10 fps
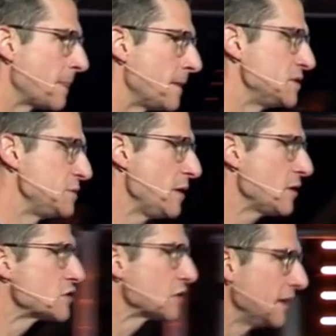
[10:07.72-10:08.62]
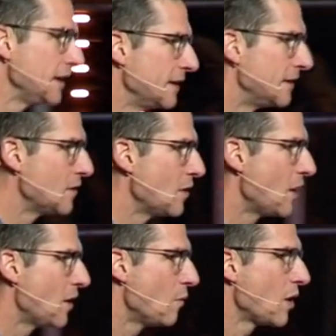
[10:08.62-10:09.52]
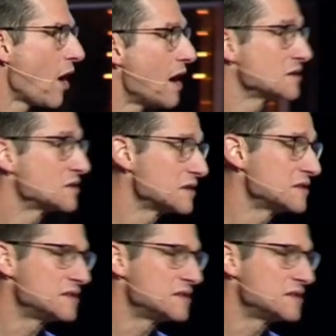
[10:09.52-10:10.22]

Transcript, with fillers: Spiritually, what causes us to